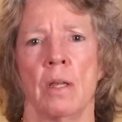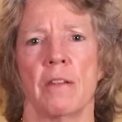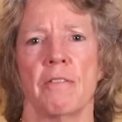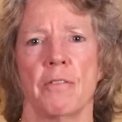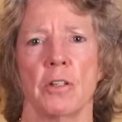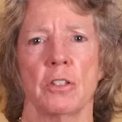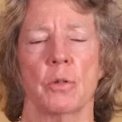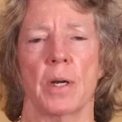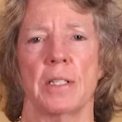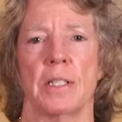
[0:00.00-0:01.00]
The first
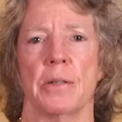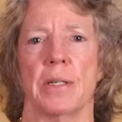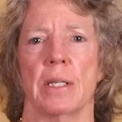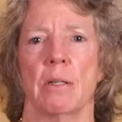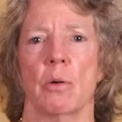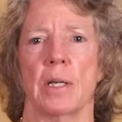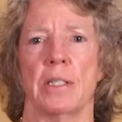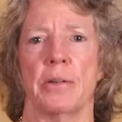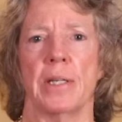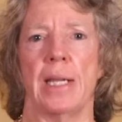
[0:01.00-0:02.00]
criterion,
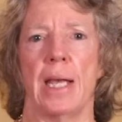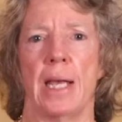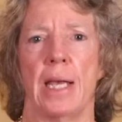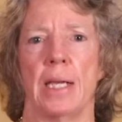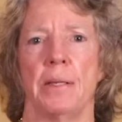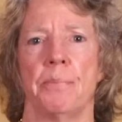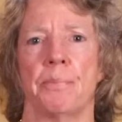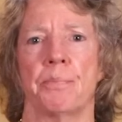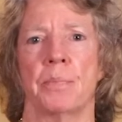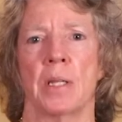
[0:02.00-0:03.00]
criterion A,
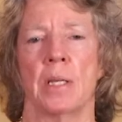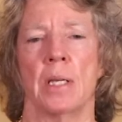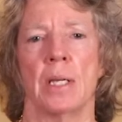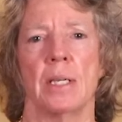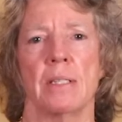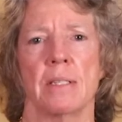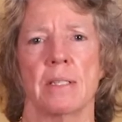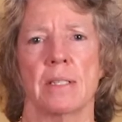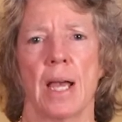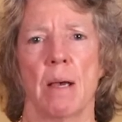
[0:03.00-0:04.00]
is
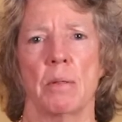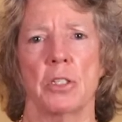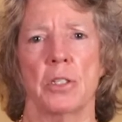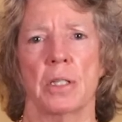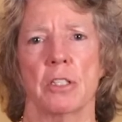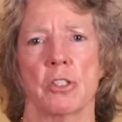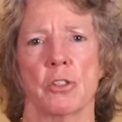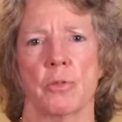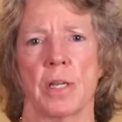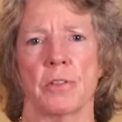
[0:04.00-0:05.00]
establishing the
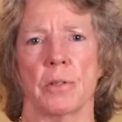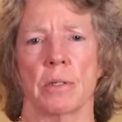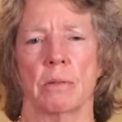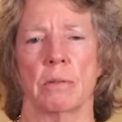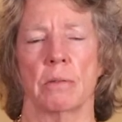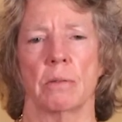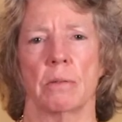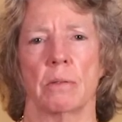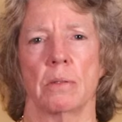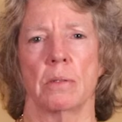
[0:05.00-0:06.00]
stressor.
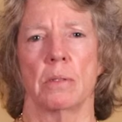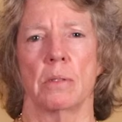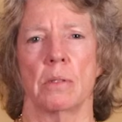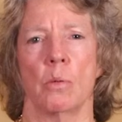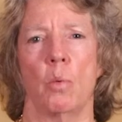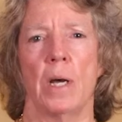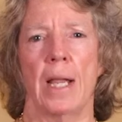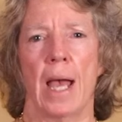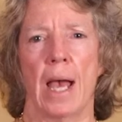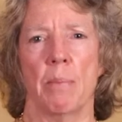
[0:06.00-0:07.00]
What
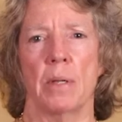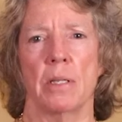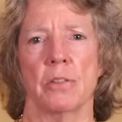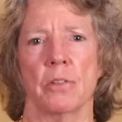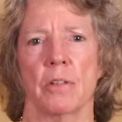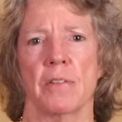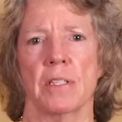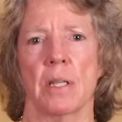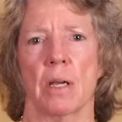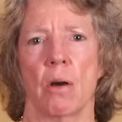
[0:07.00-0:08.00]
happened in
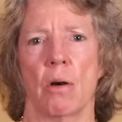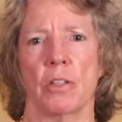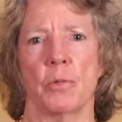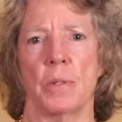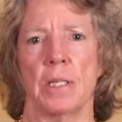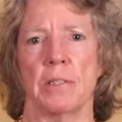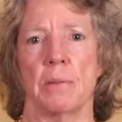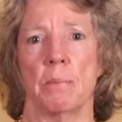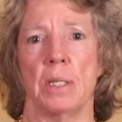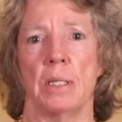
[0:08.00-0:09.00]
service that caused
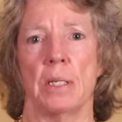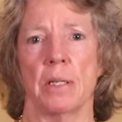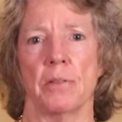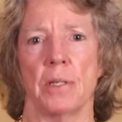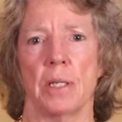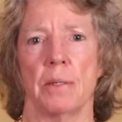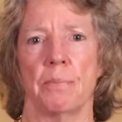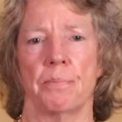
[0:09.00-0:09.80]
PTSD?